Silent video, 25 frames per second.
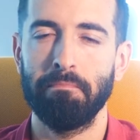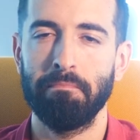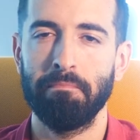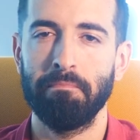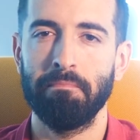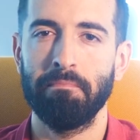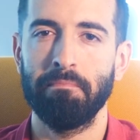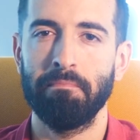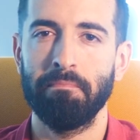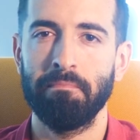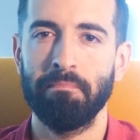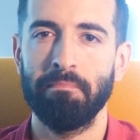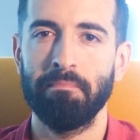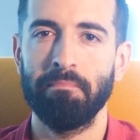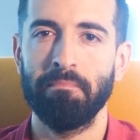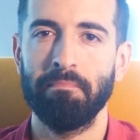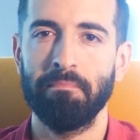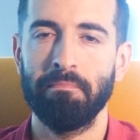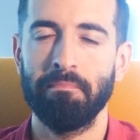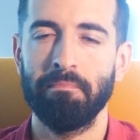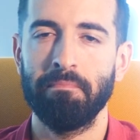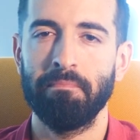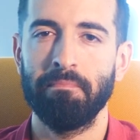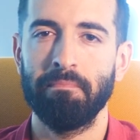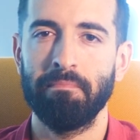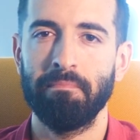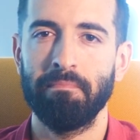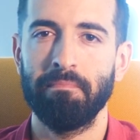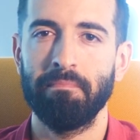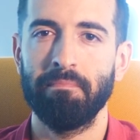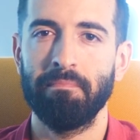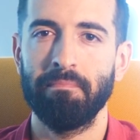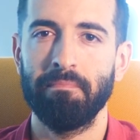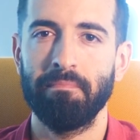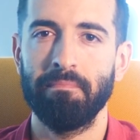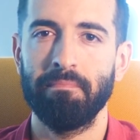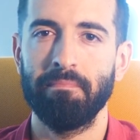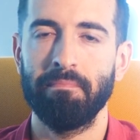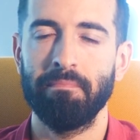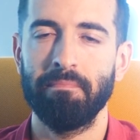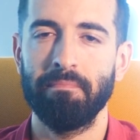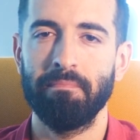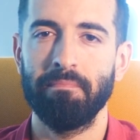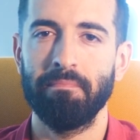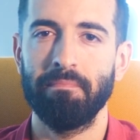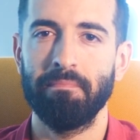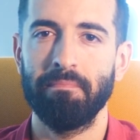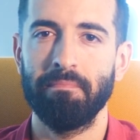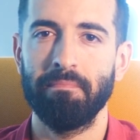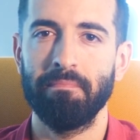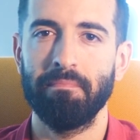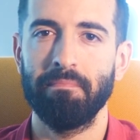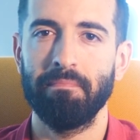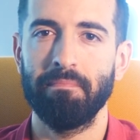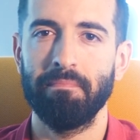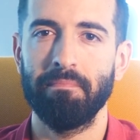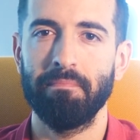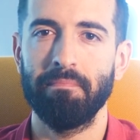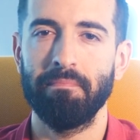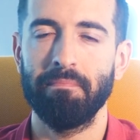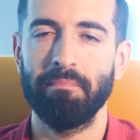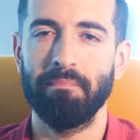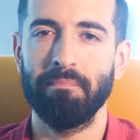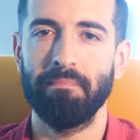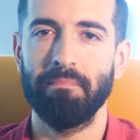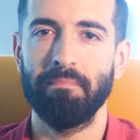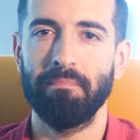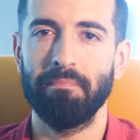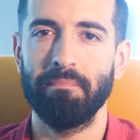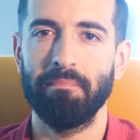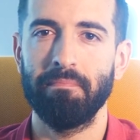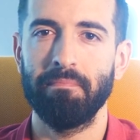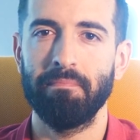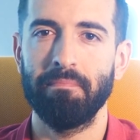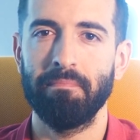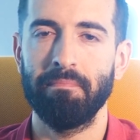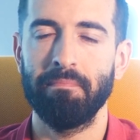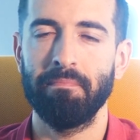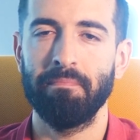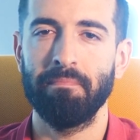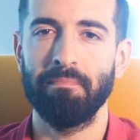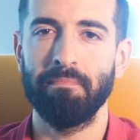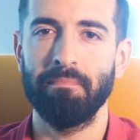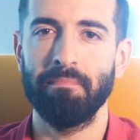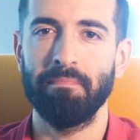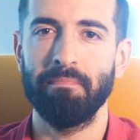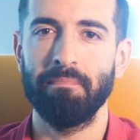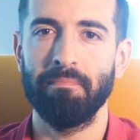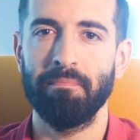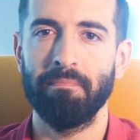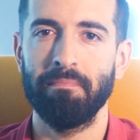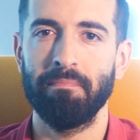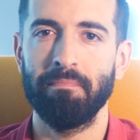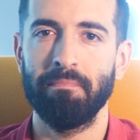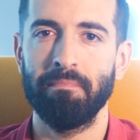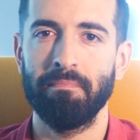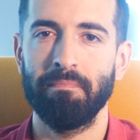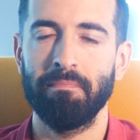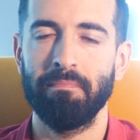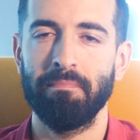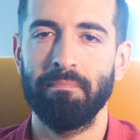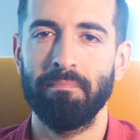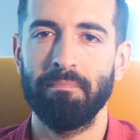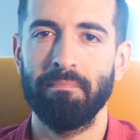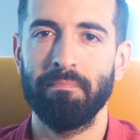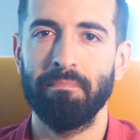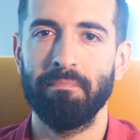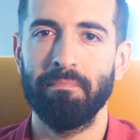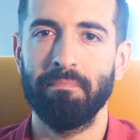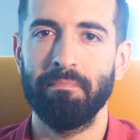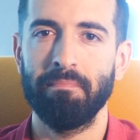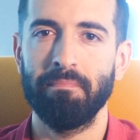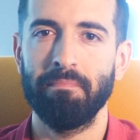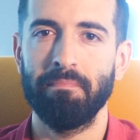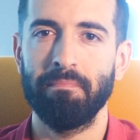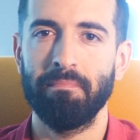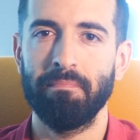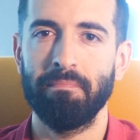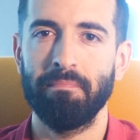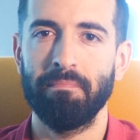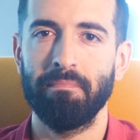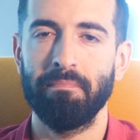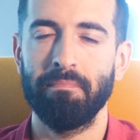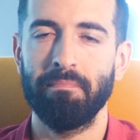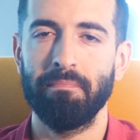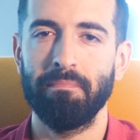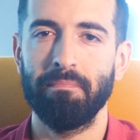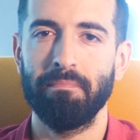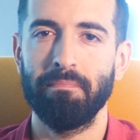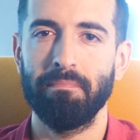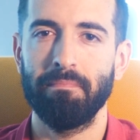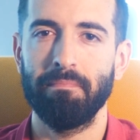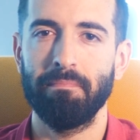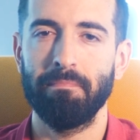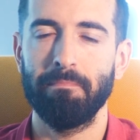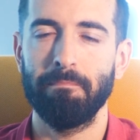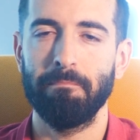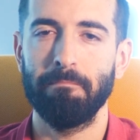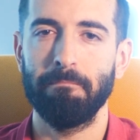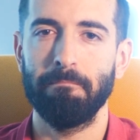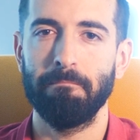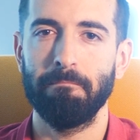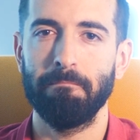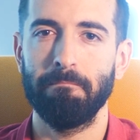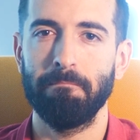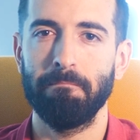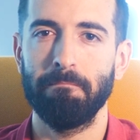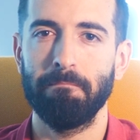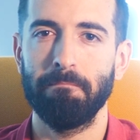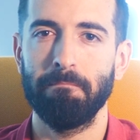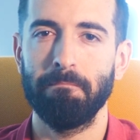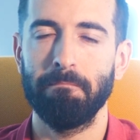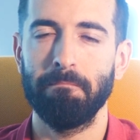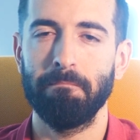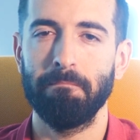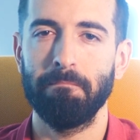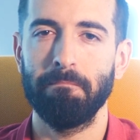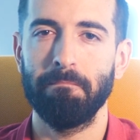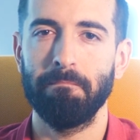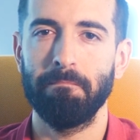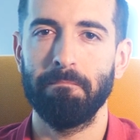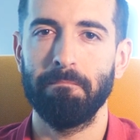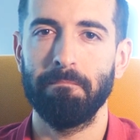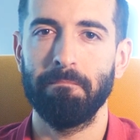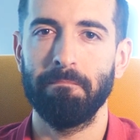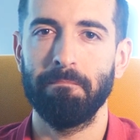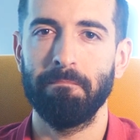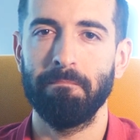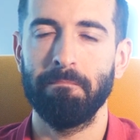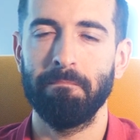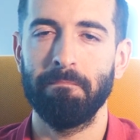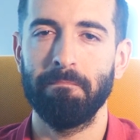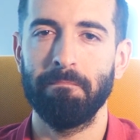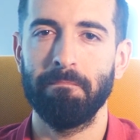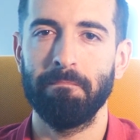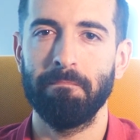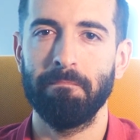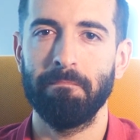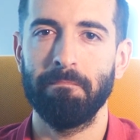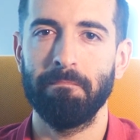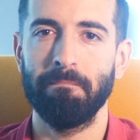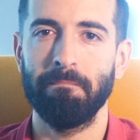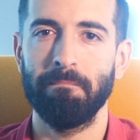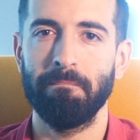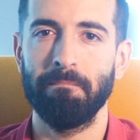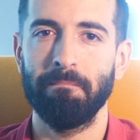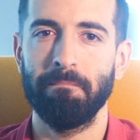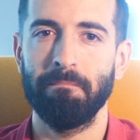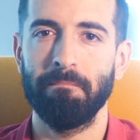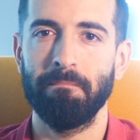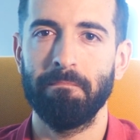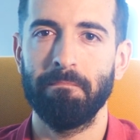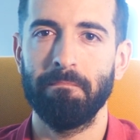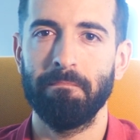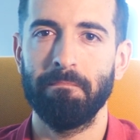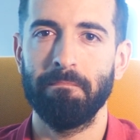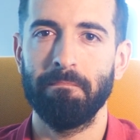The person shown says nothing.